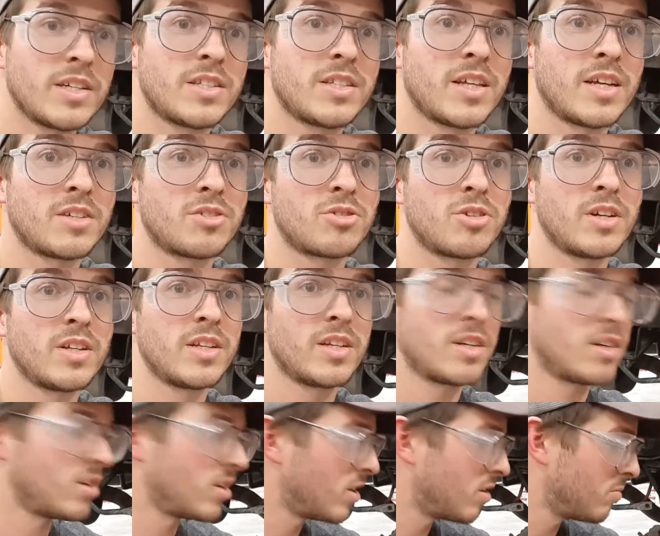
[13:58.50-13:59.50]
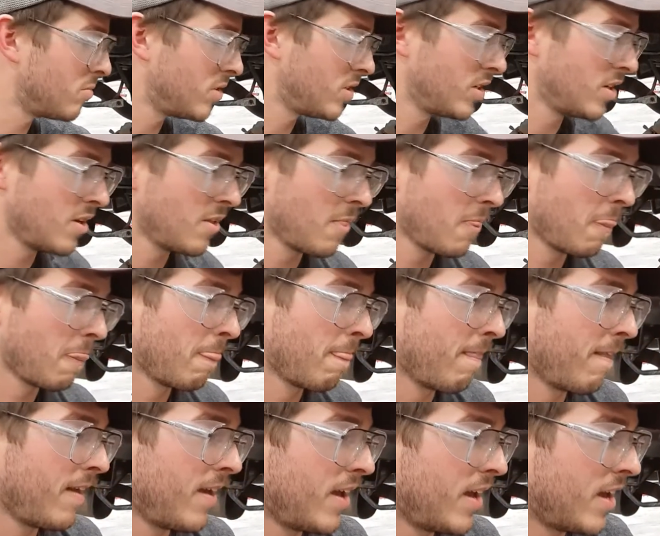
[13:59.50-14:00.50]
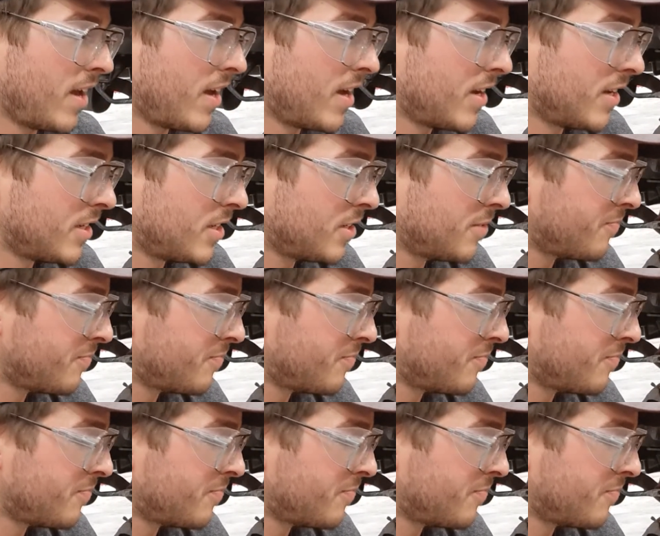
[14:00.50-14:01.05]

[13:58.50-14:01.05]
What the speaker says: that trailing arm. And